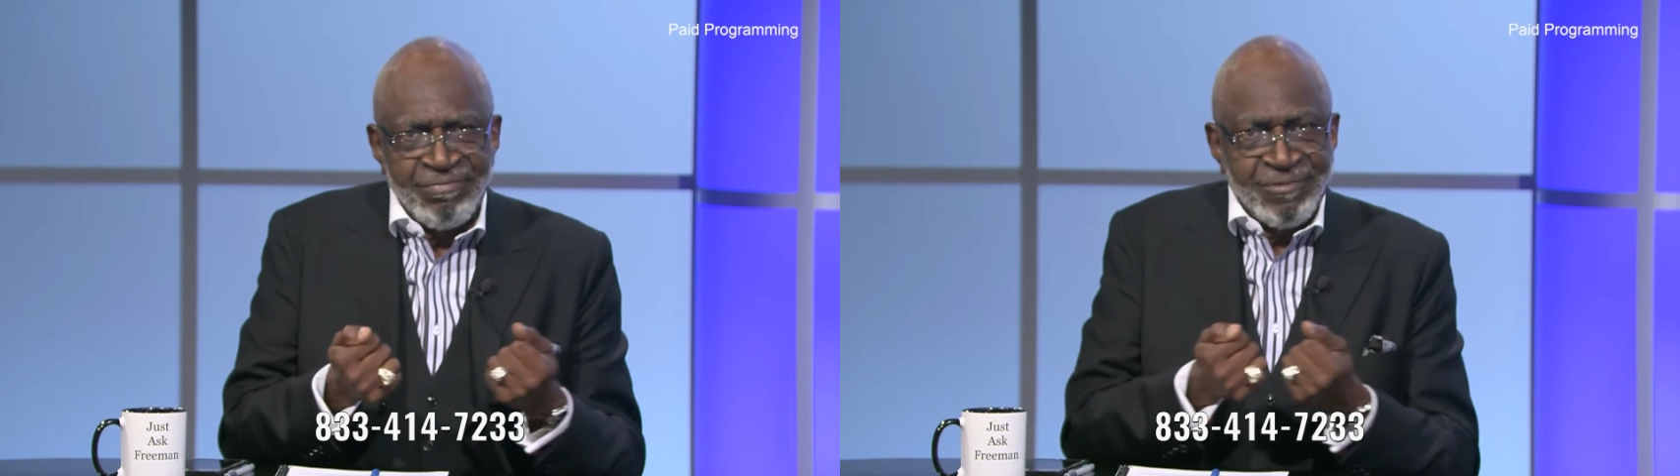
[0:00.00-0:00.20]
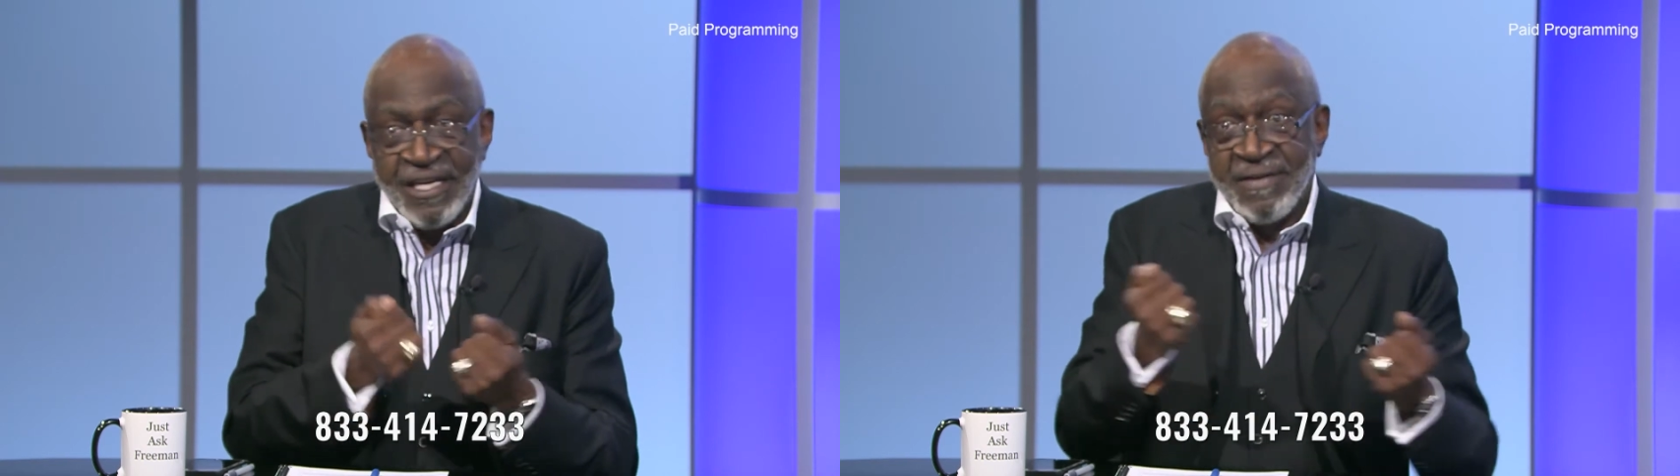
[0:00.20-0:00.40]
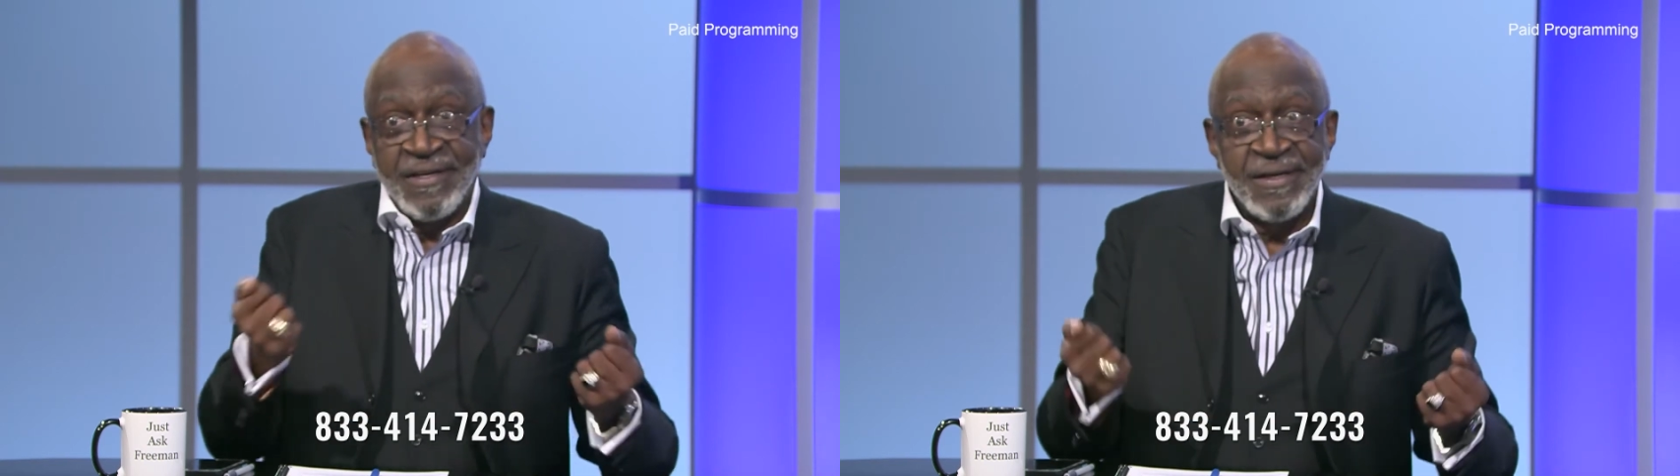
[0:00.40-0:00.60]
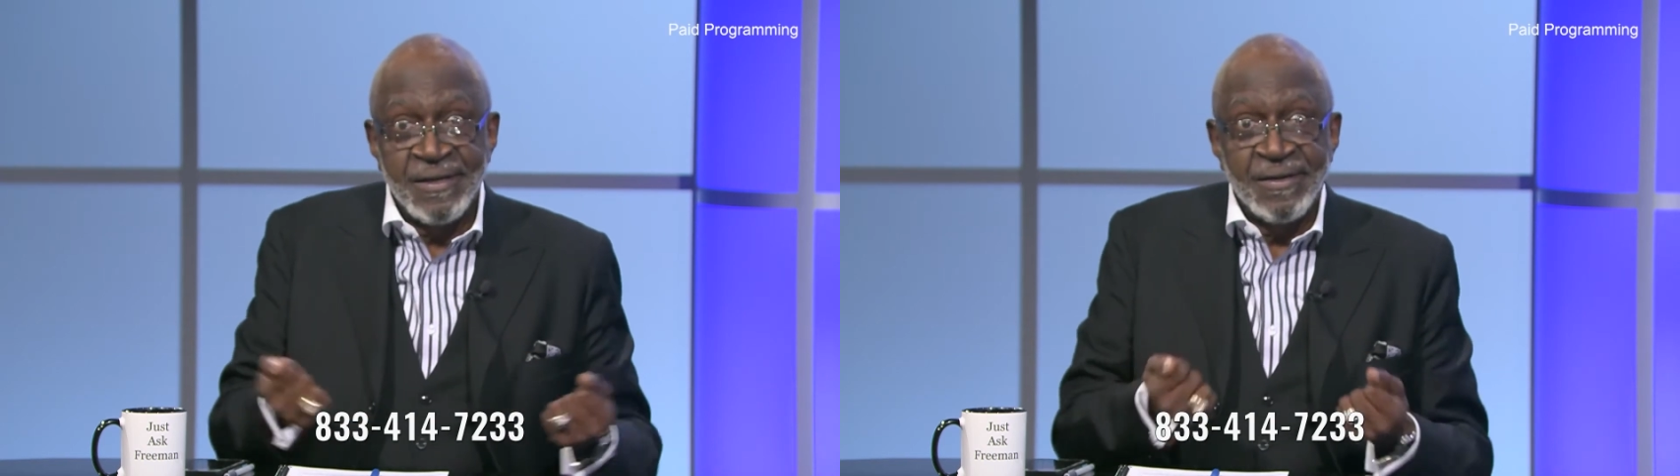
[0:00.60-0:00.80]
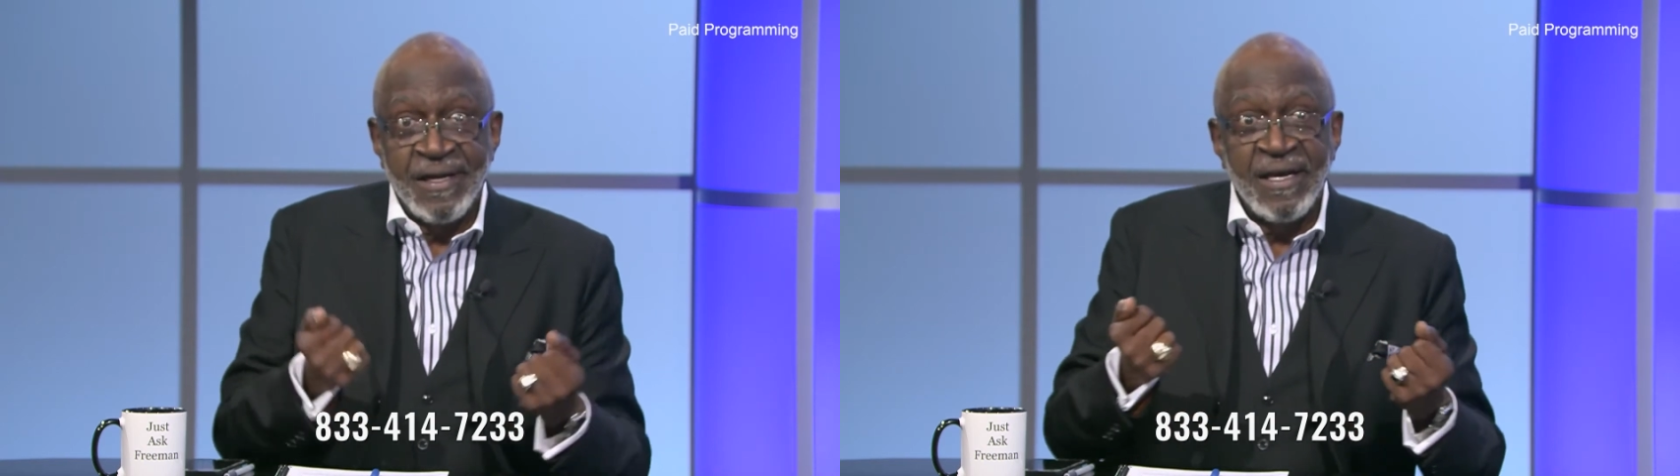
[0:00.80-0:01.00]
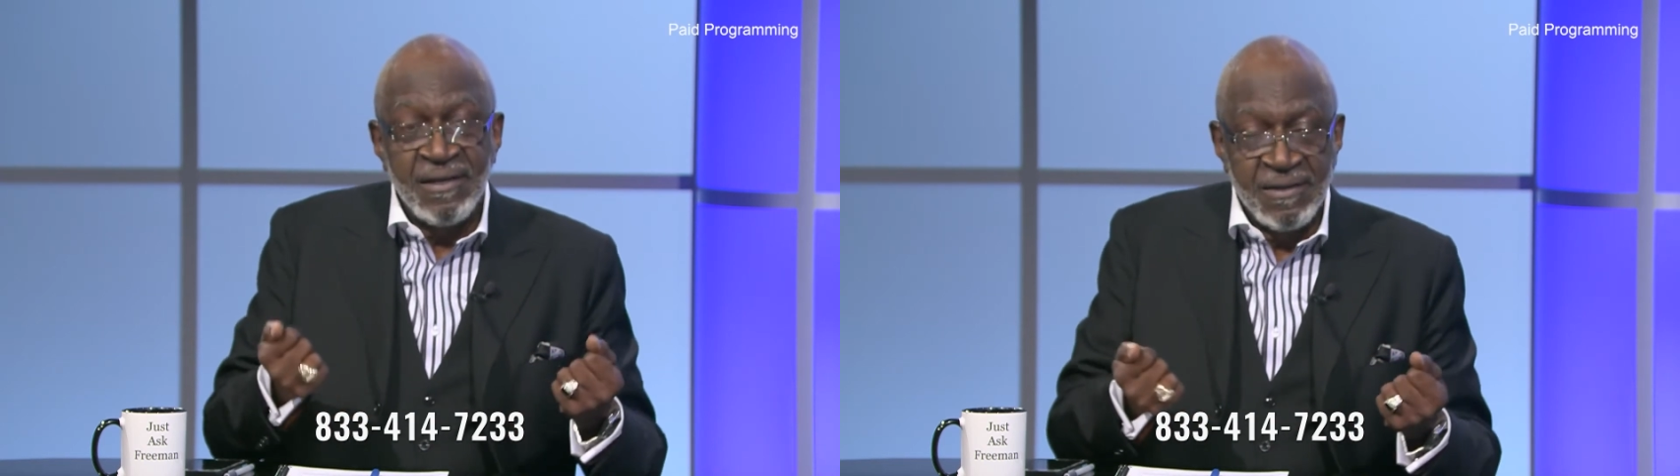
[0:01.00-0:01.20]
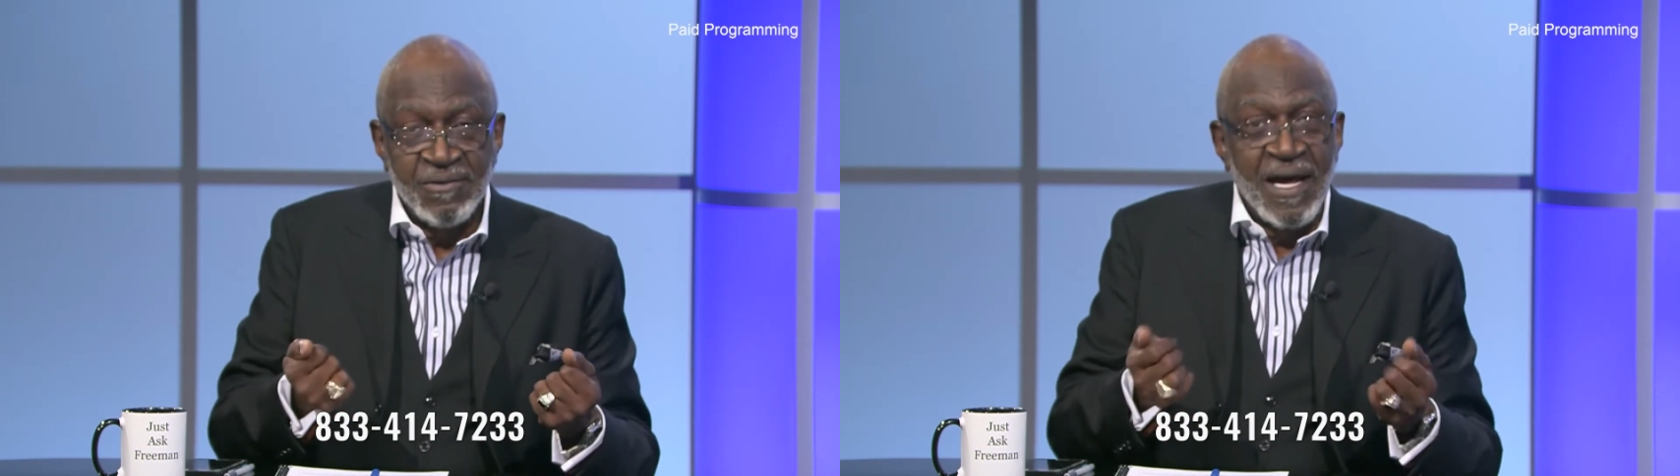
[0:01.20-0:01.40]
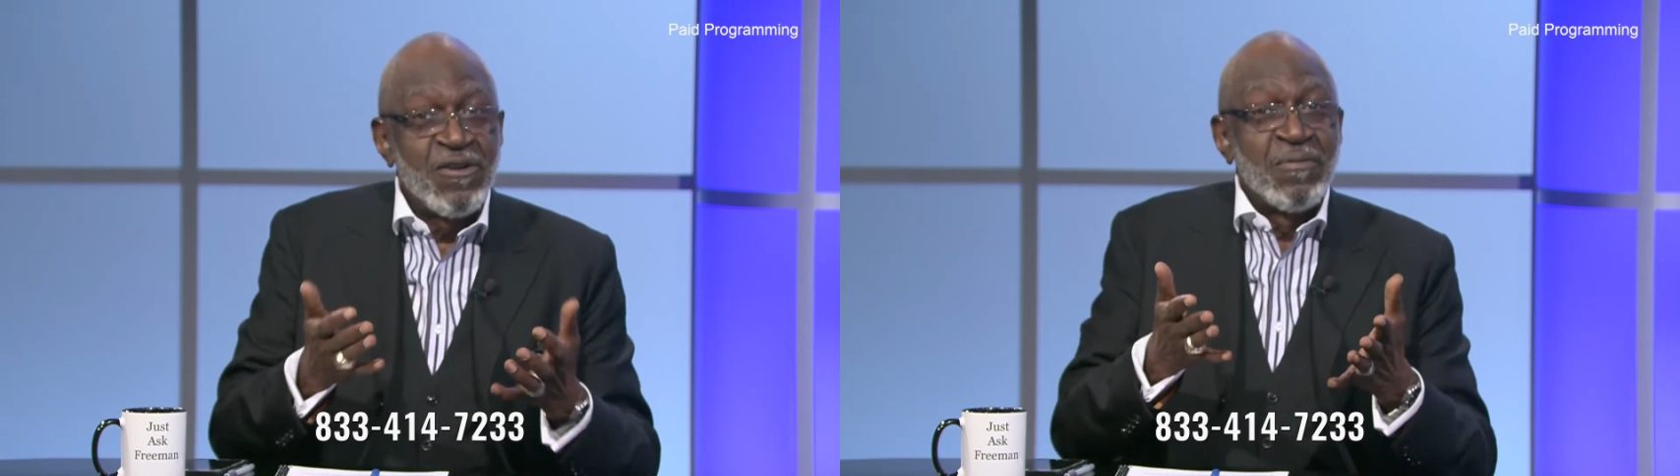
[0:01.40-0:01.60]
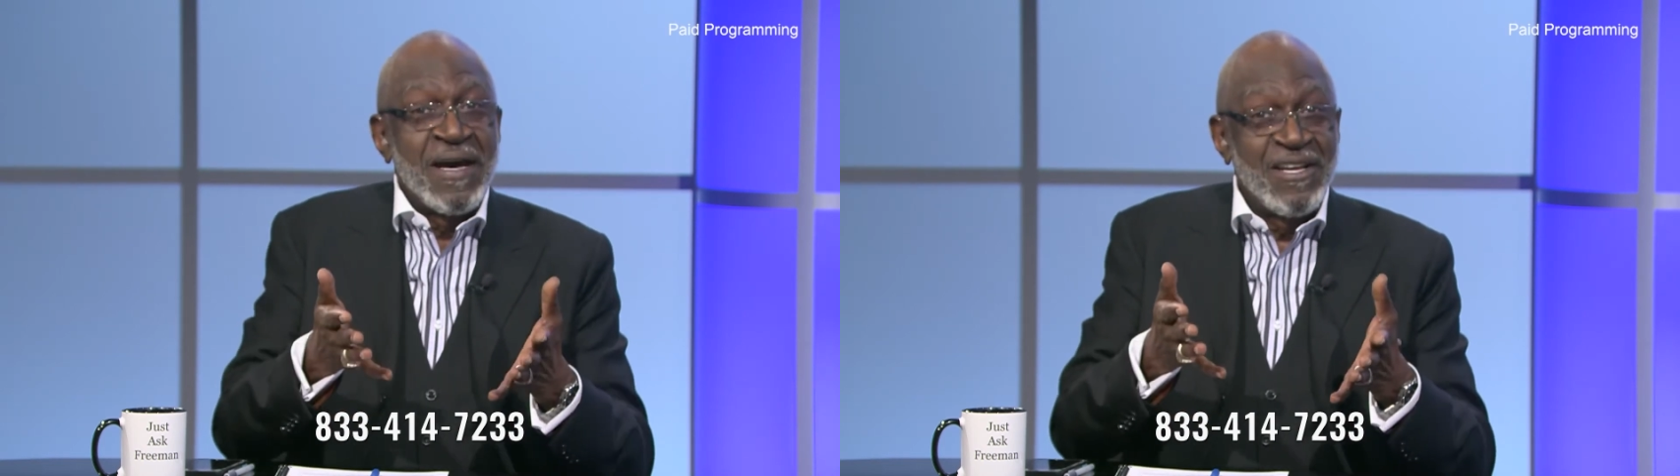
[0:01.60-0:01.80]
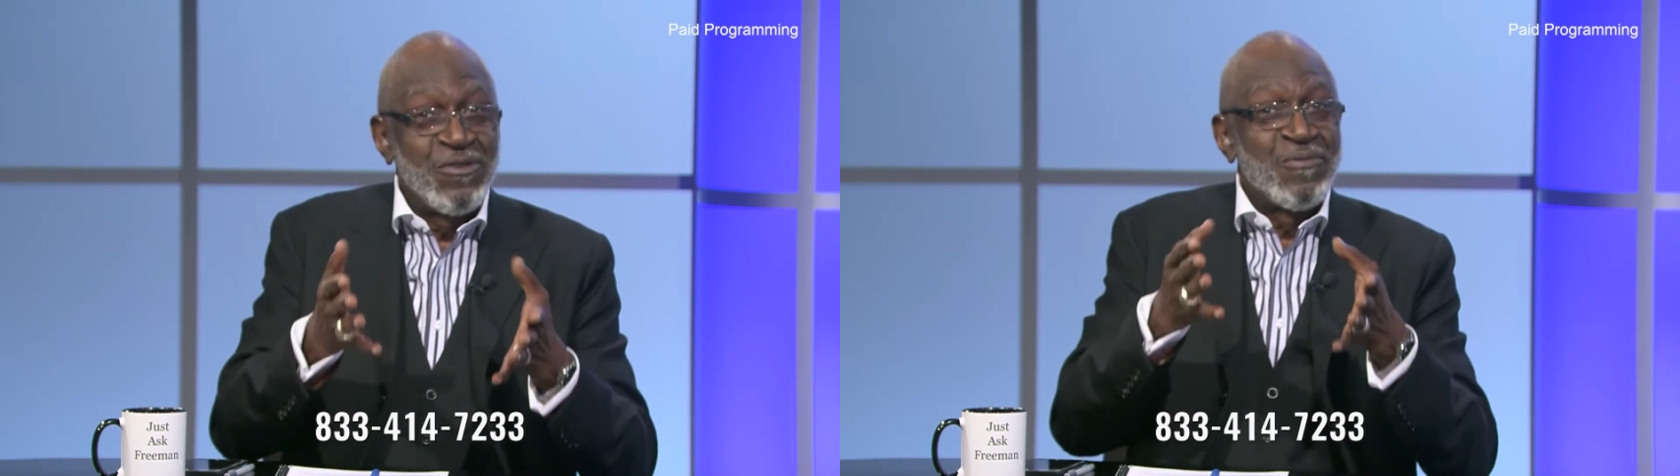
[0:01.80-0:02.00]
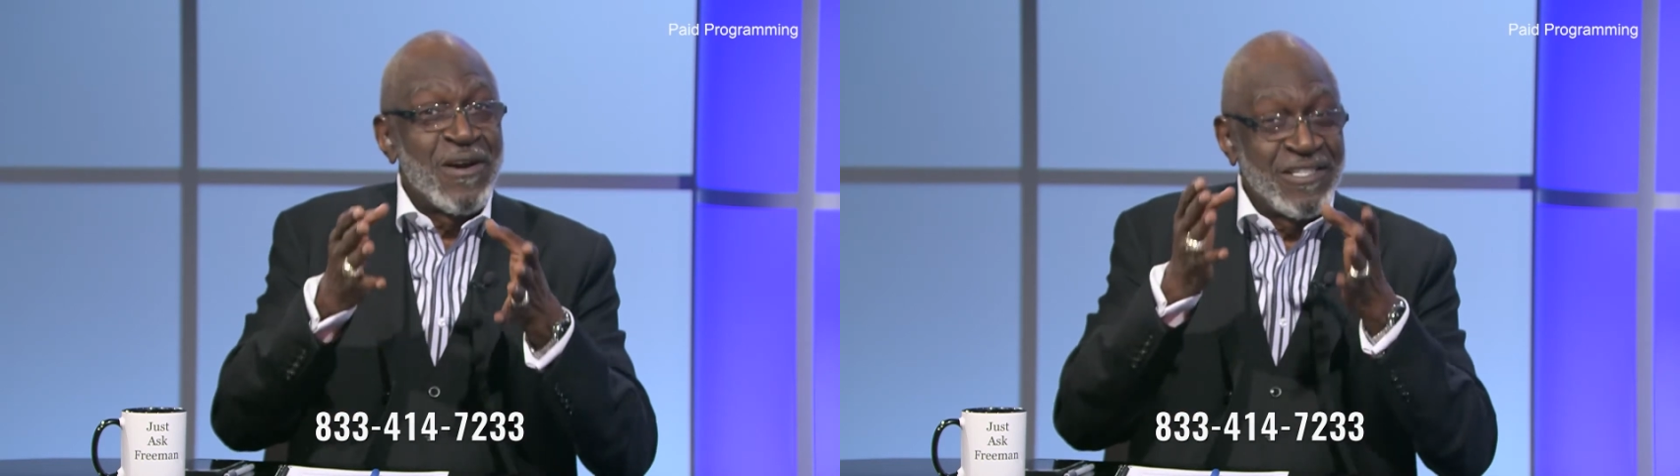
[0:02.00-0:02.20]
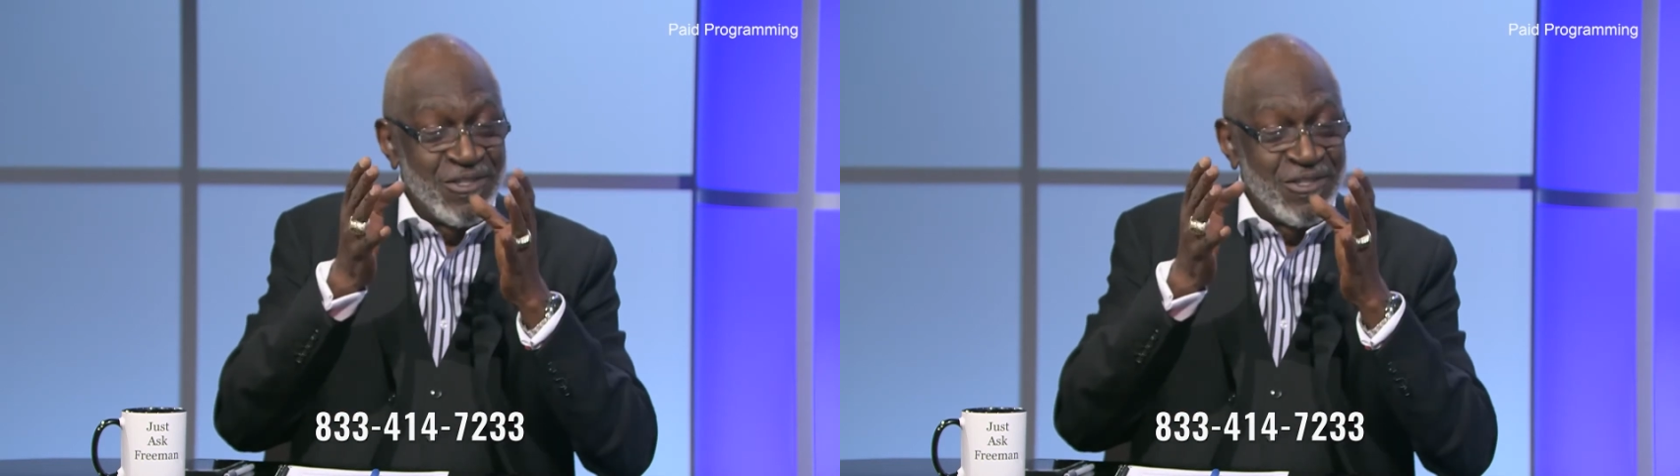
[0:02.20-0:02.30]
TV all day. Well, I don't mind you watching